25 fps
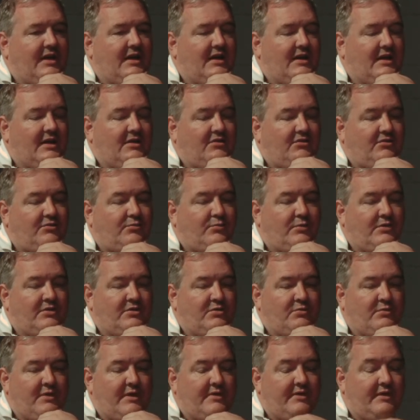And I just wonder
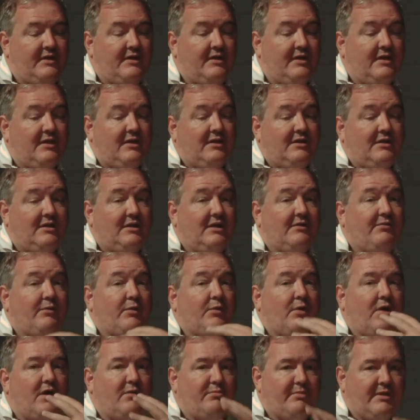whether, if
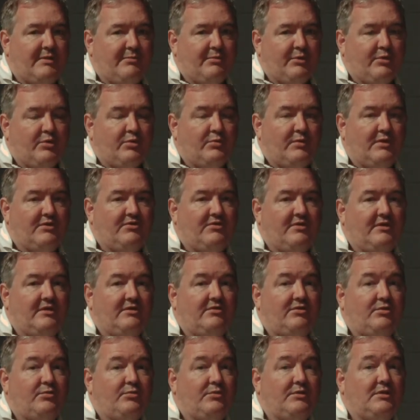there are people who are watching this
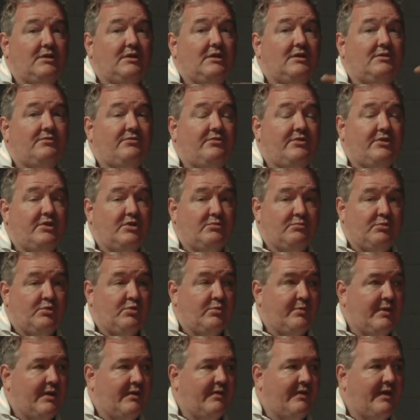who would love to know more
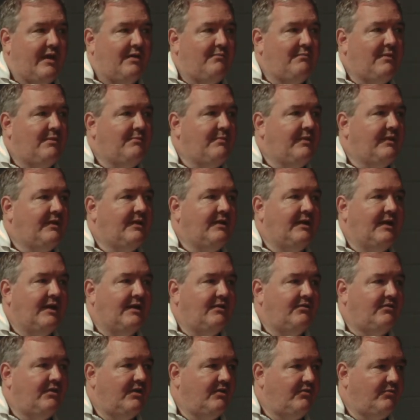about that, maybe they can get in
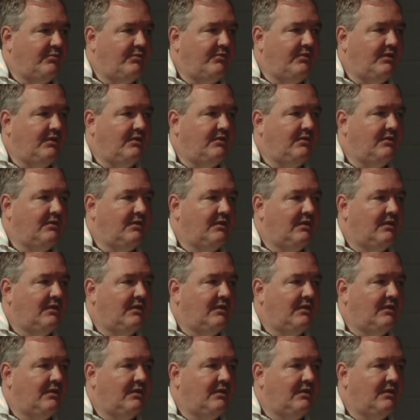touch with you,